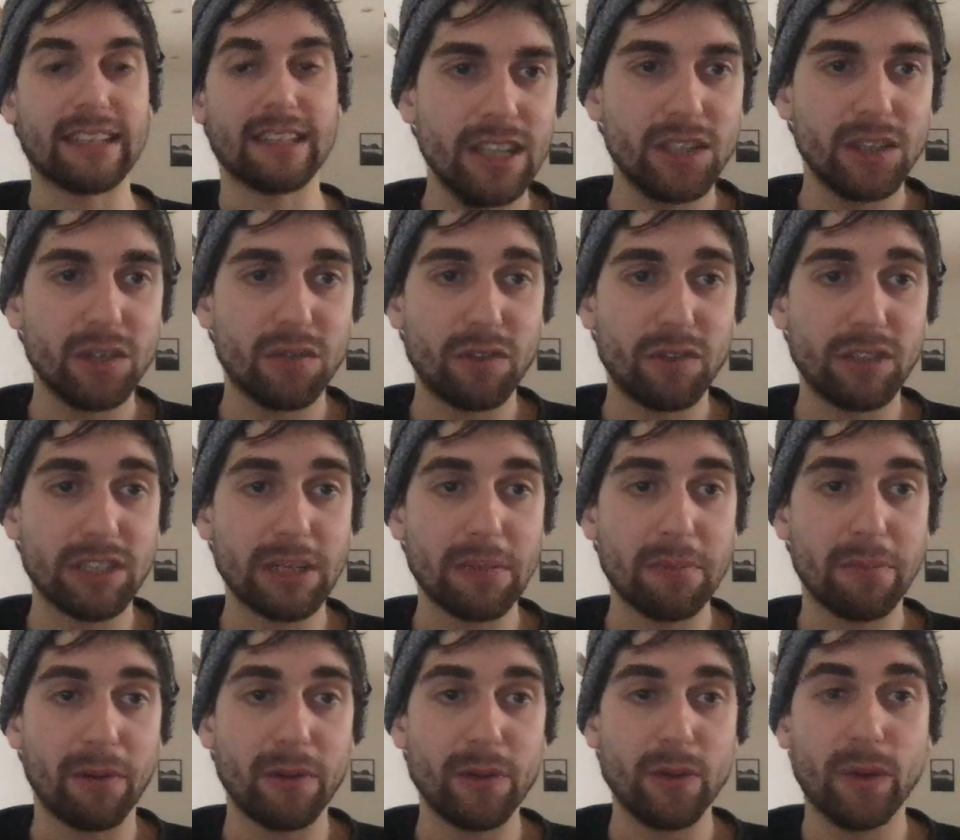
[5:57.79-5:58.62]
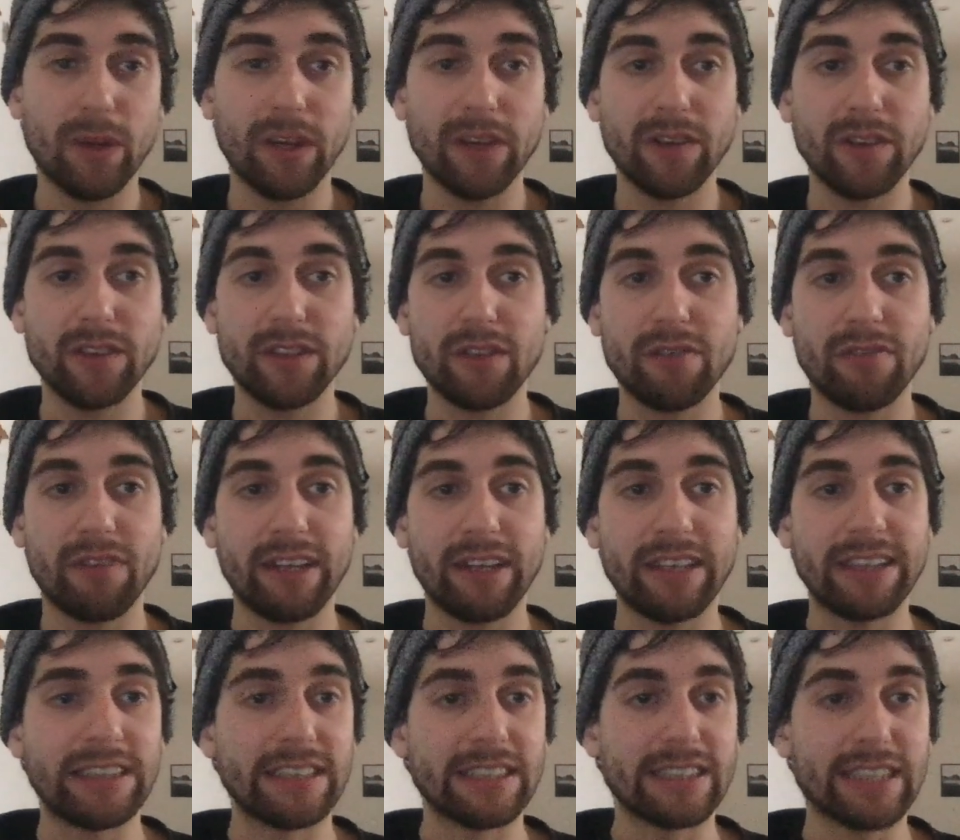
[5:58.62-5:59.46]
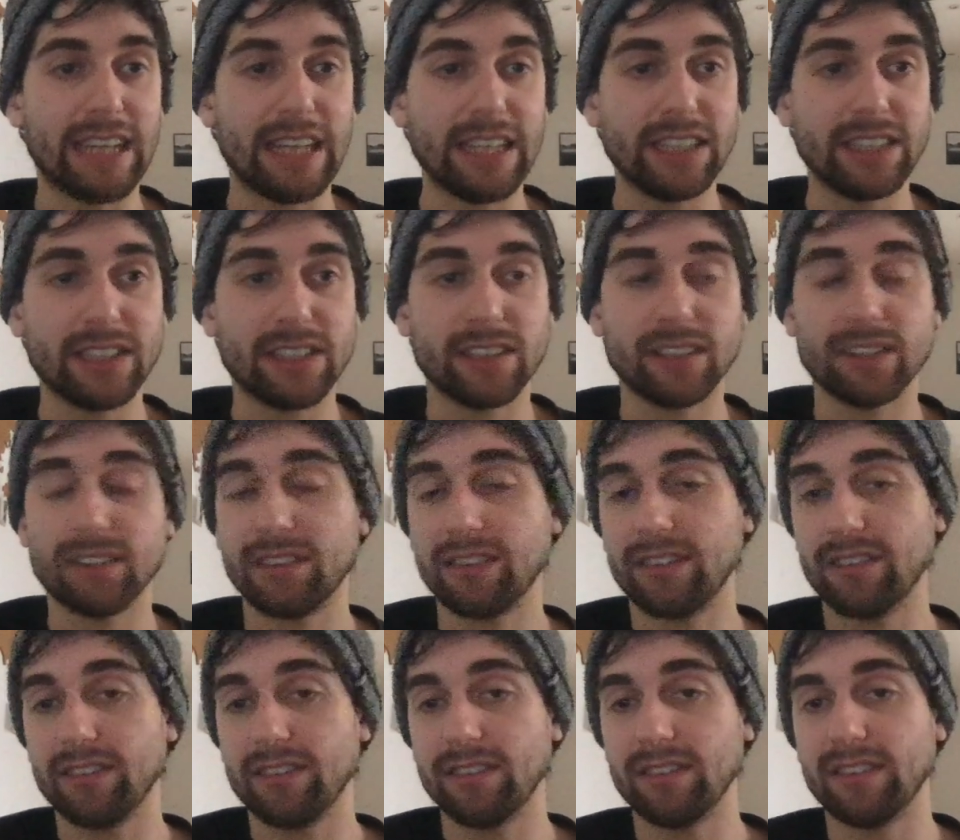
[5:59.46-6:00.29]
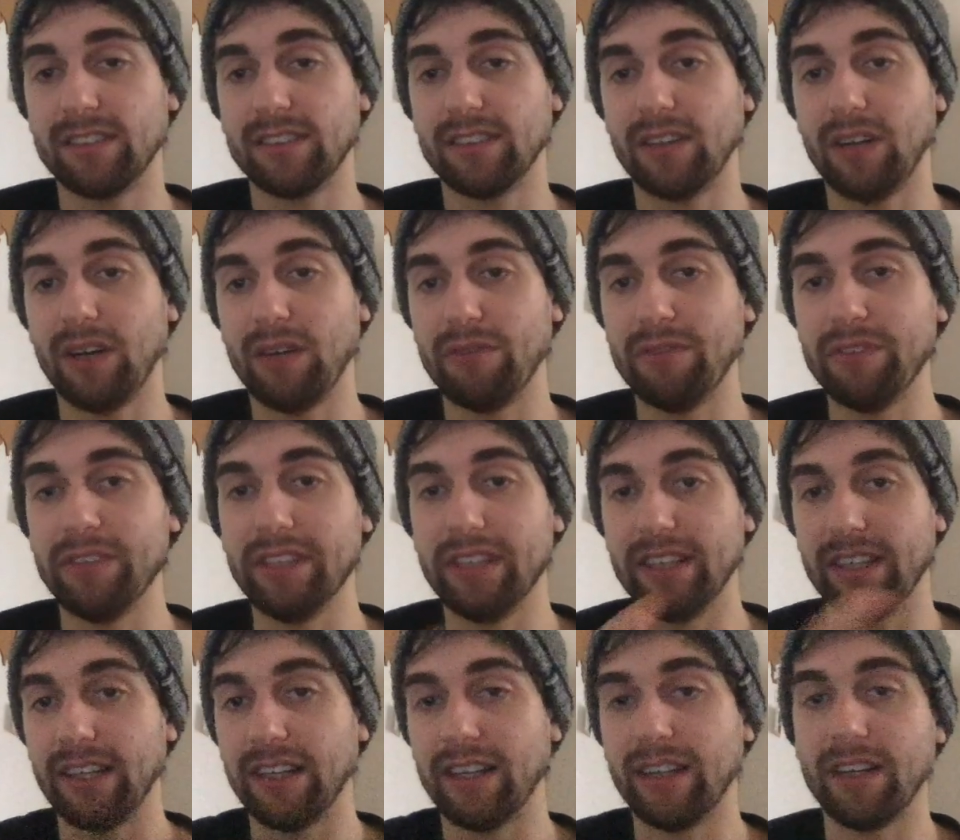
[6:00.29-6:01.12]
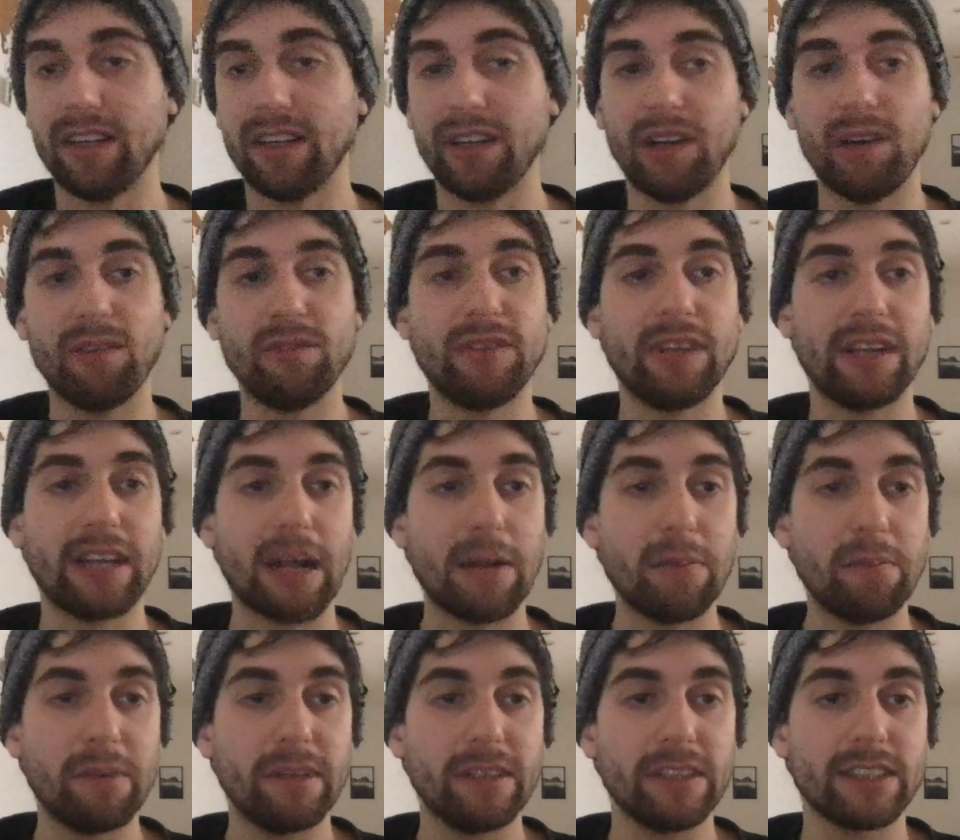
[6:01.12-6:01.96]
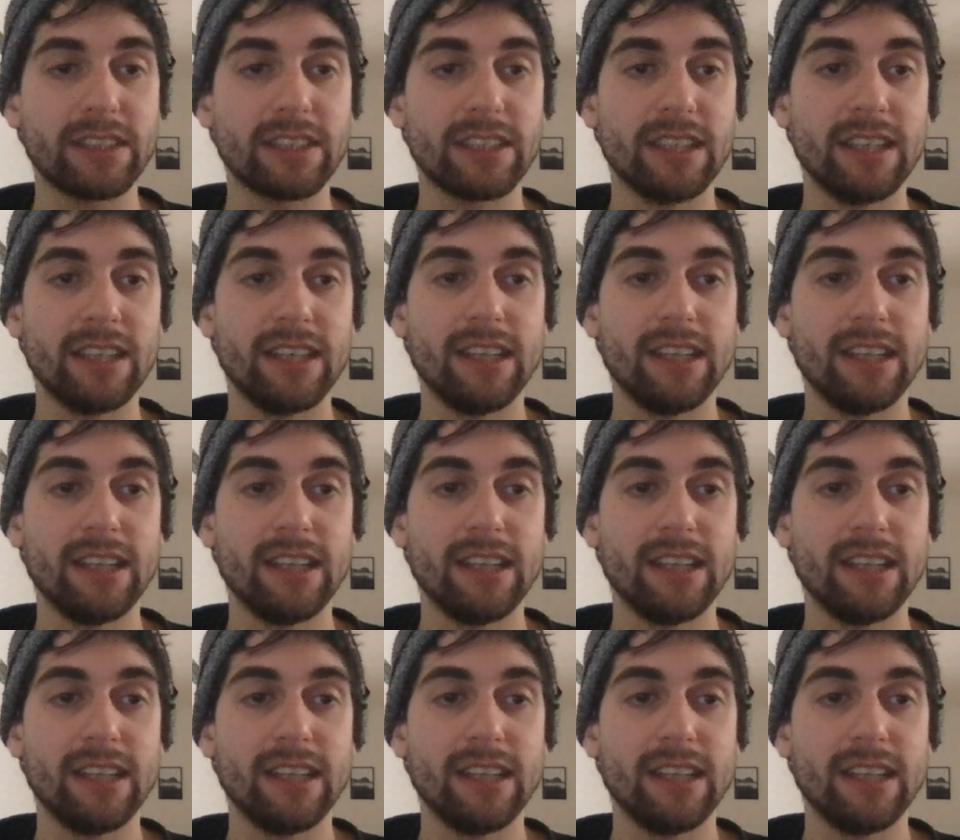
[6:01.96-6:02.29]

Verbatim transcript: So for example, you cannot define the size of the canvas,